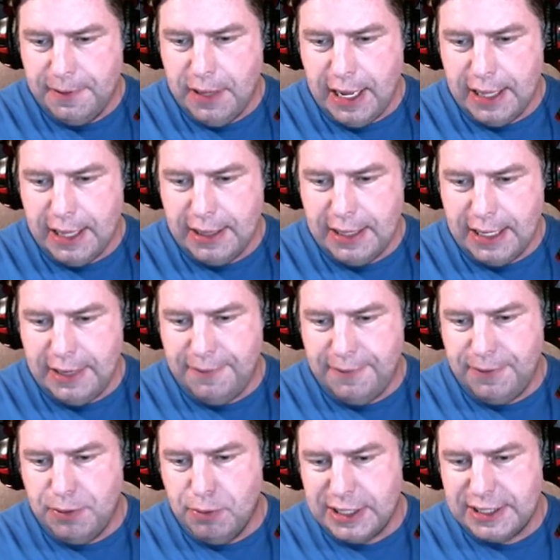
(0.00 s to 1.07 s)
And then if
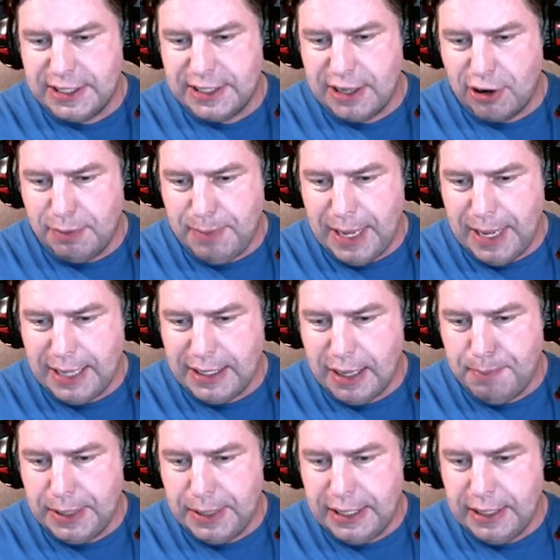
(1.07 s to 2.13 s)
you want to start it back
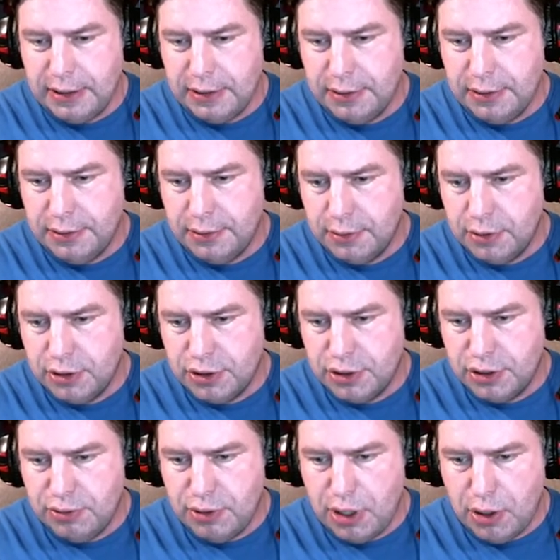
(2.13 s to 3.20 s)
up again,
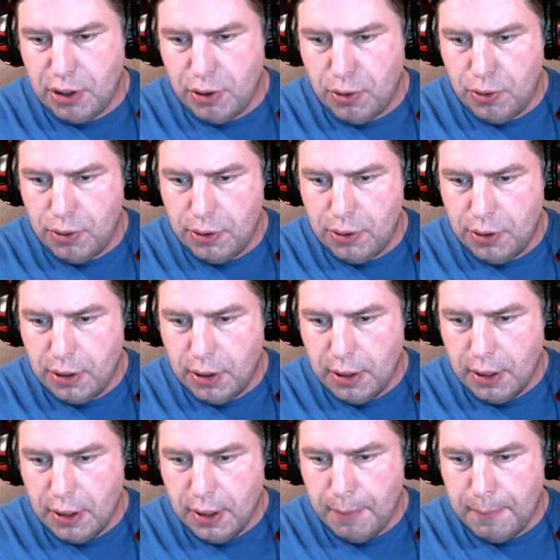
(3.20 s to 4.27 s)
sudo
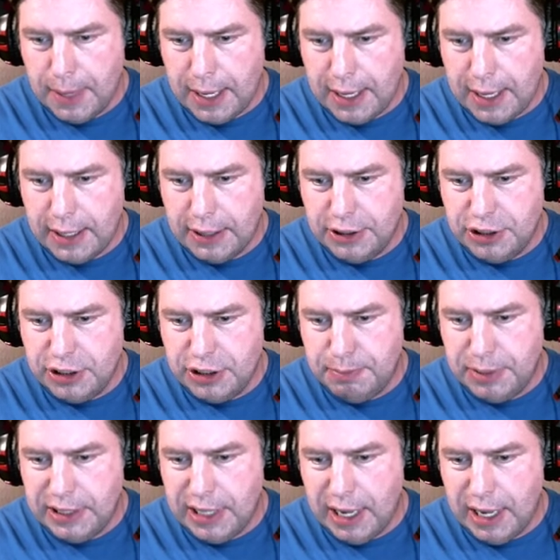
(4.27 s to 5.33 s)
pi
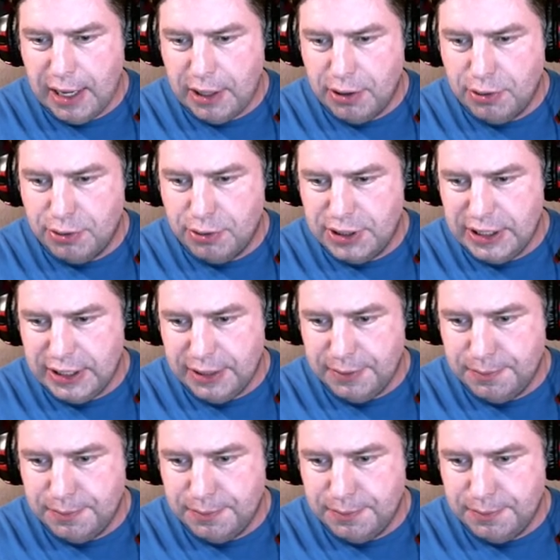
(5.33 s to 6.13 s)
gpiod.